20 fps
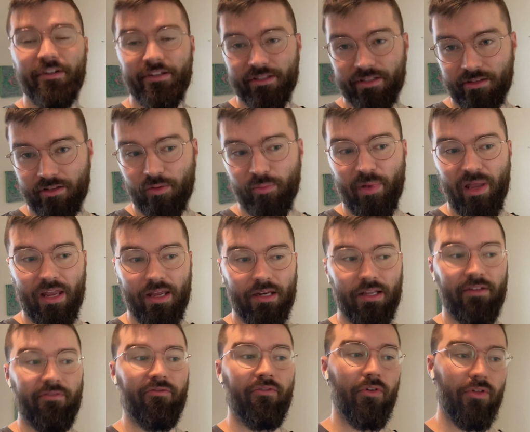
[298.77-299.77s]
single
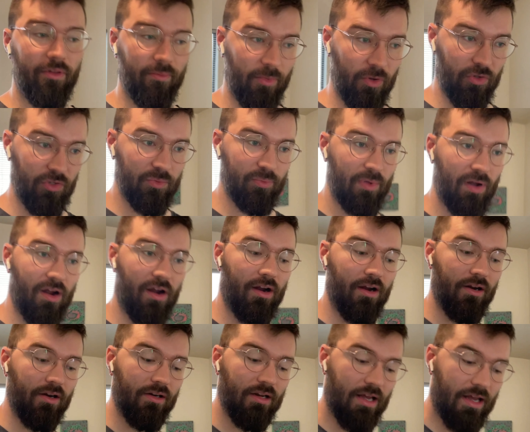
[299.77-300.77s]
painting for the most
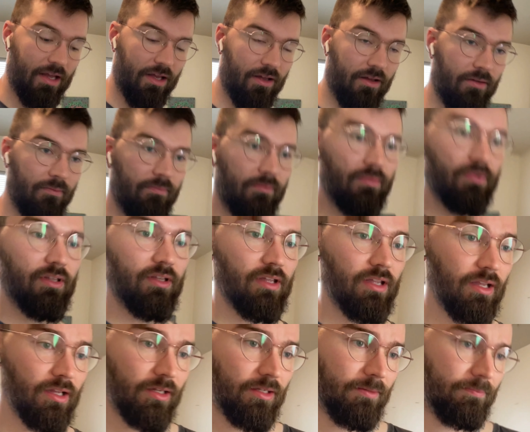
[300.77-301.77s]
part.
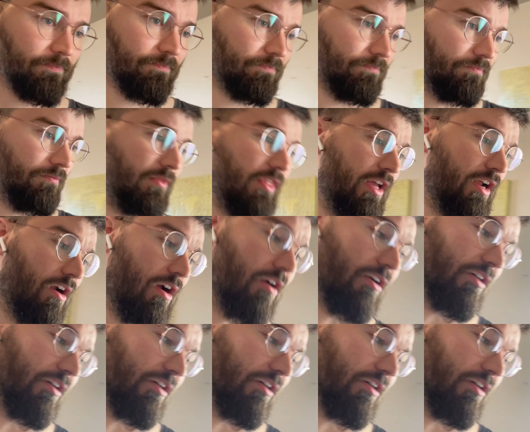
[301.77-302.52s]
There are